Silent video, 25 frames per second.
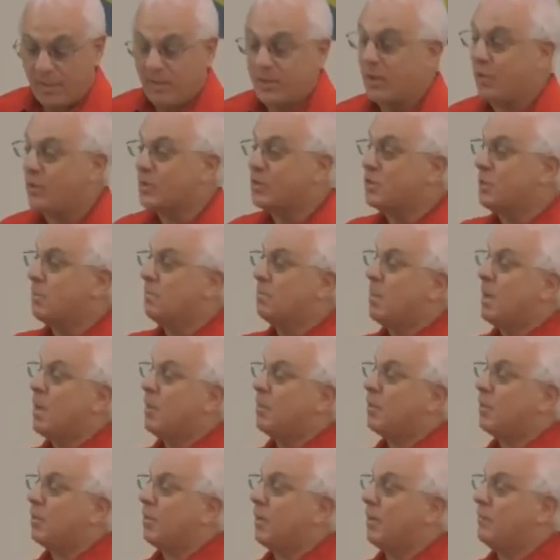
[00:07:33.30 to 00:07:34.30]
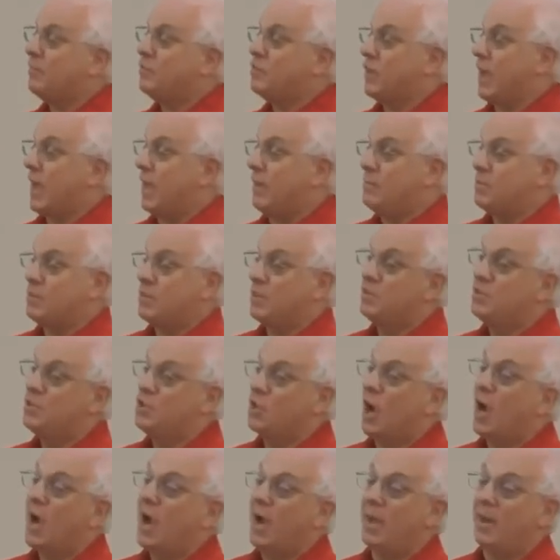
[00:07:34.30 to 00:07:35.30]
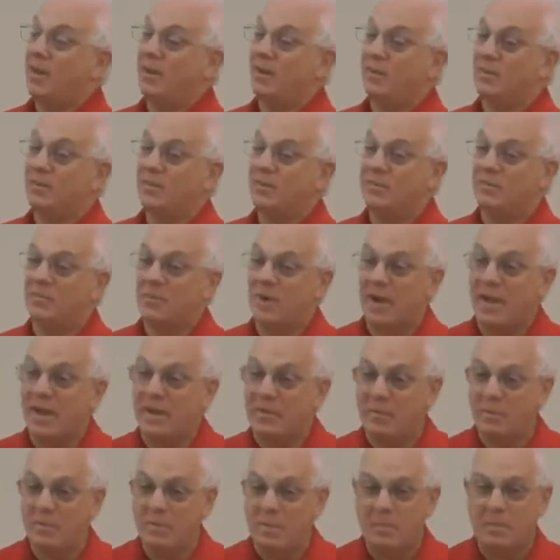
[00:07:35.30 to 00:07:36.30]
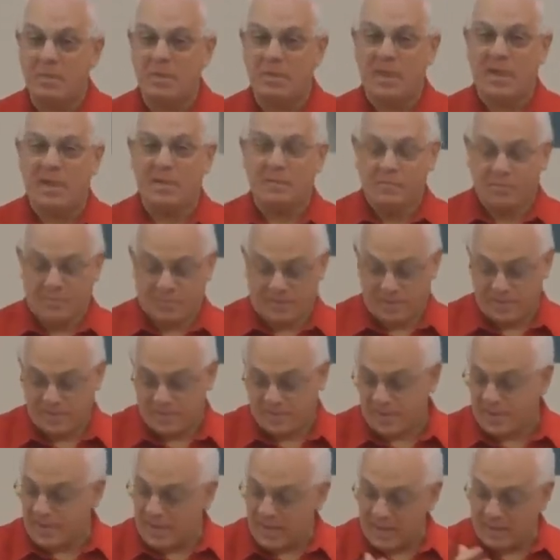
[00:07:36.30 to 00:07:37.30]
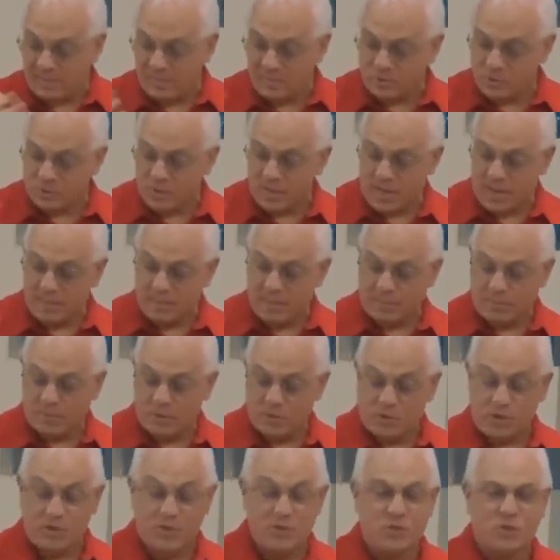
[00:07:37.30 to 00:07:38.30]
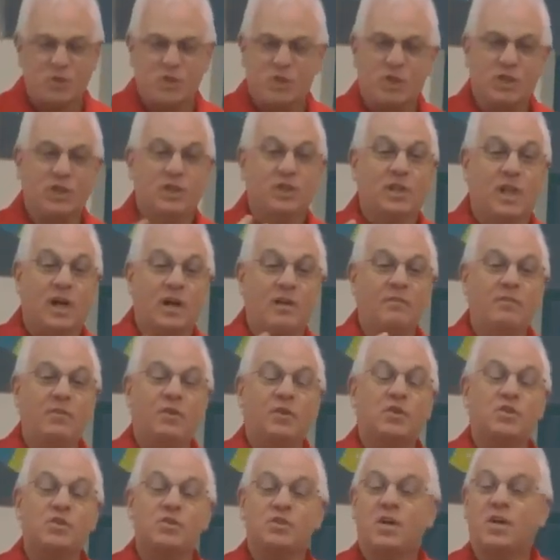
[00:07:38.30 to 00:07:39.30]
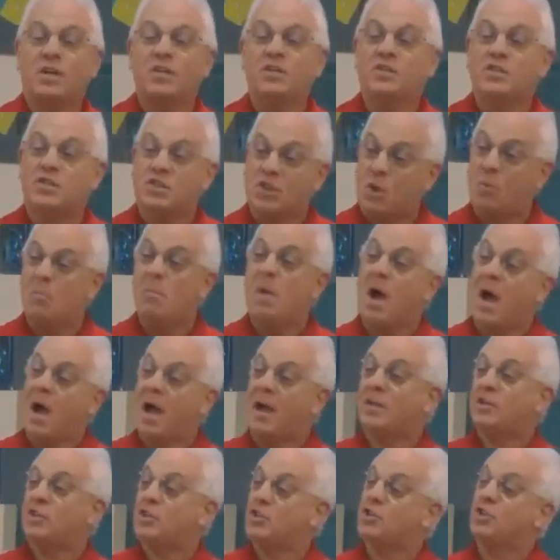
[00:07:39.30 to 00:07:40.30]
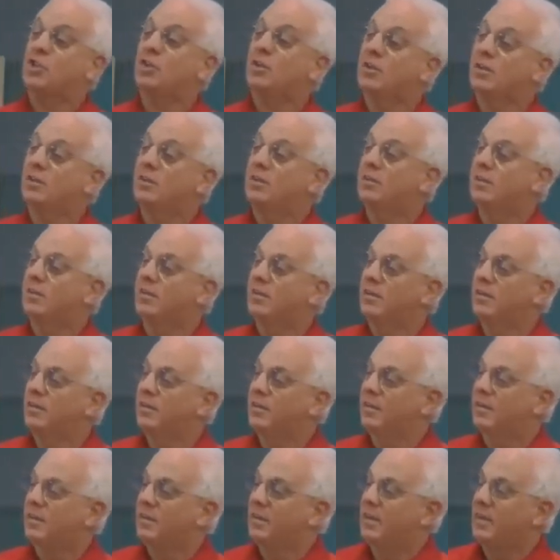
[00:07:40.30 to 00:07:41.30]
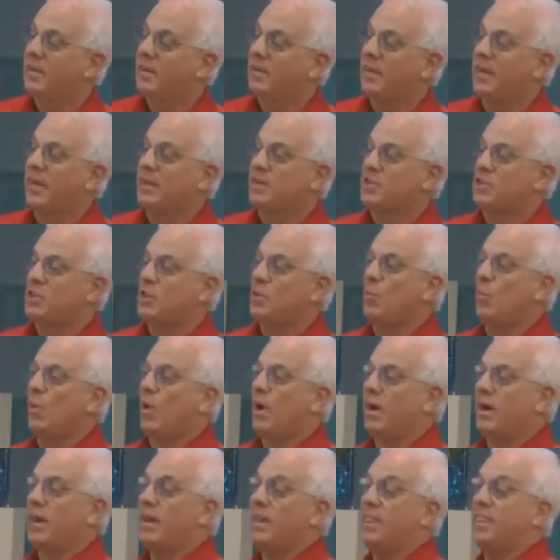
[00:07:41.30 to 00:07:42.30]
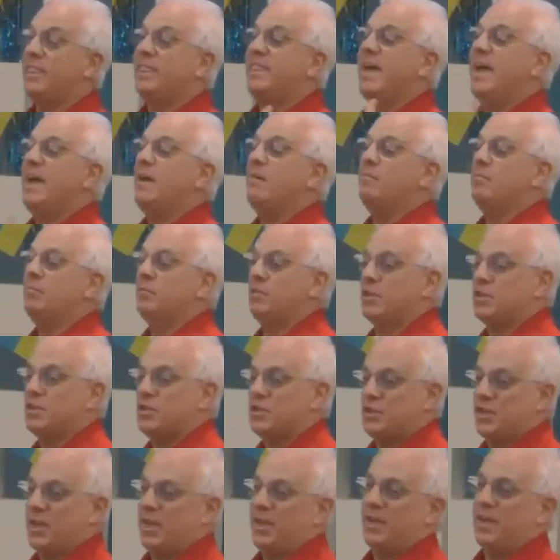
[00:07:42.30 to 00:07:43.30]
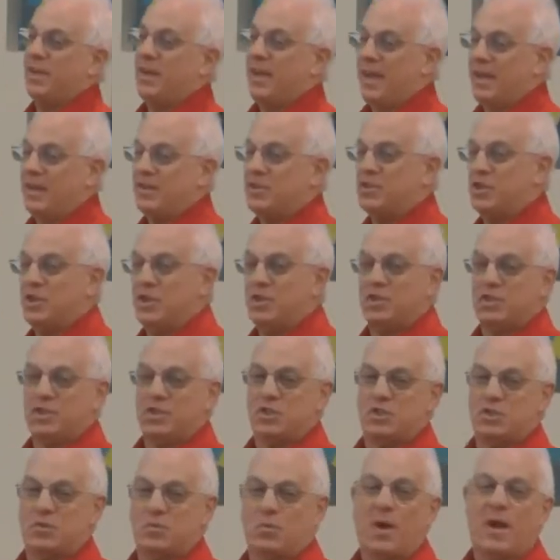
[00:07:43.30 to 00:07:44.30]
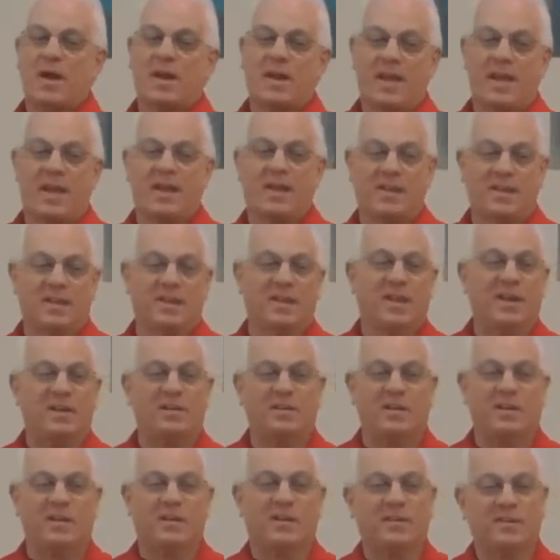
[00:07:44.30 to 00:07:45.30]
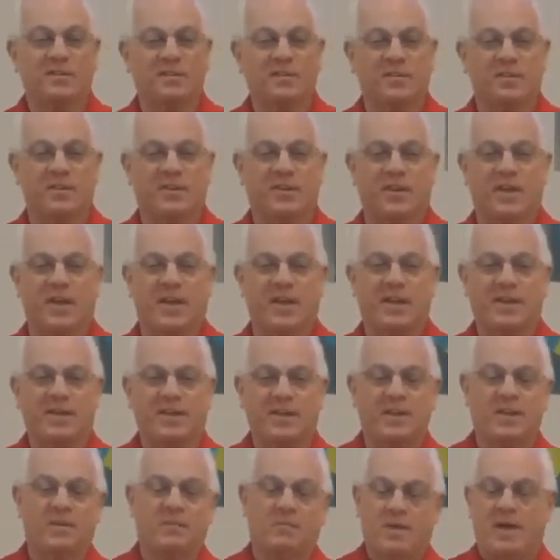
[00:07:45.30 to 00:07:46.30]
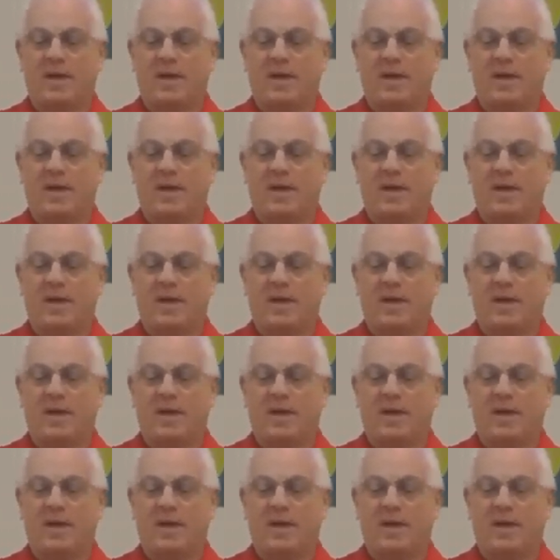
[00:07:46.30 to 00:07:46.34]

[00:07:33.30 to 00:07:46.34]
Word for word: There's the mother of James and John, right? Remember them? That they came, she came up to Jesus. She loved her son so much that she wanted them to sit at Jesus' right hand and left. Okay?